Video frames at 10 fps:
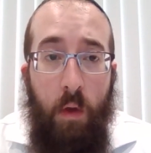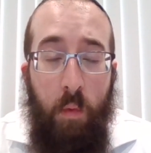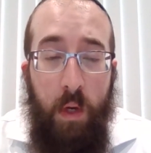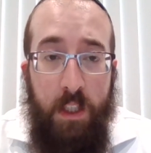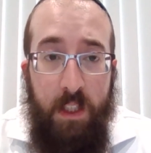
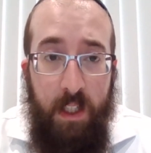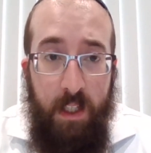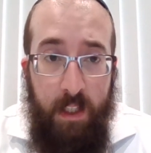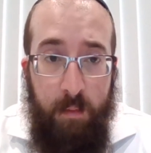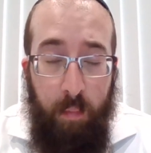which
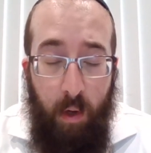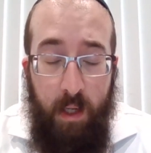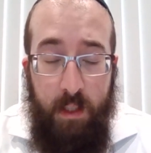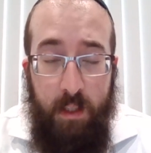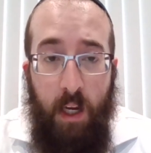is
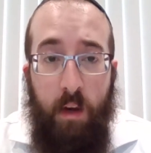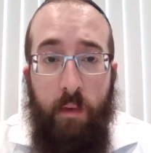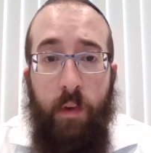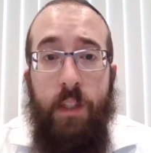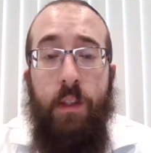brought as a
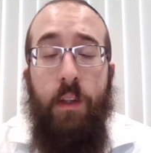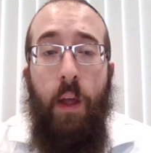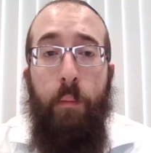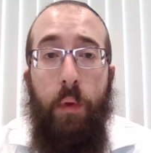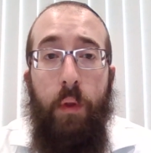sacrifice in the
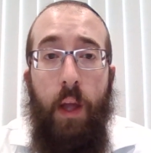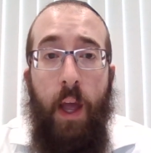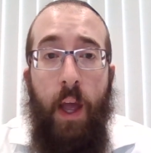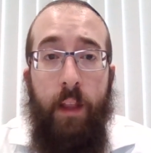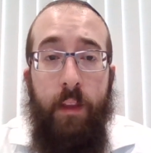temple
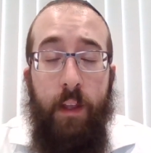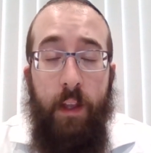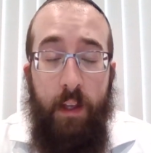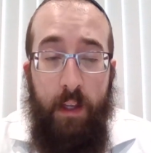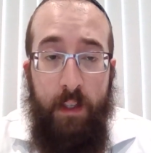and
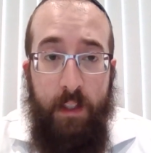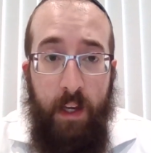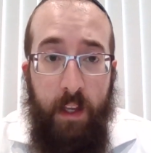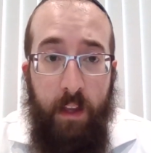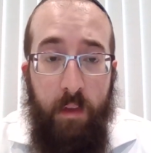is
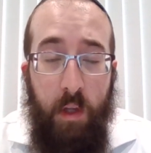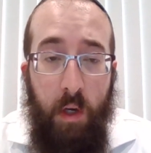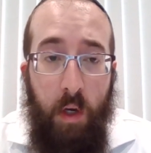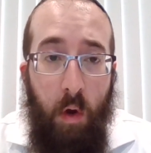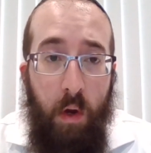then given to
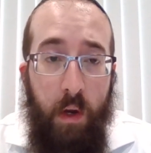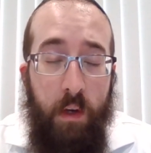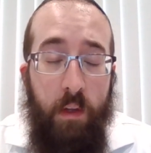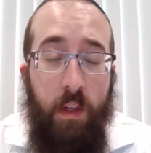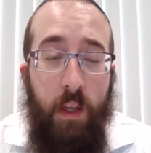the
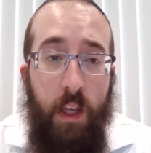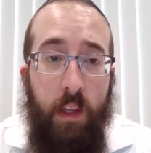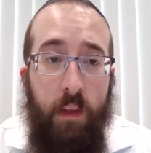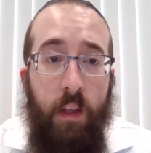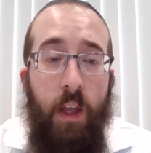kohen to
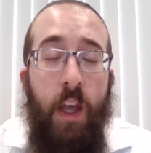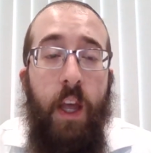eat,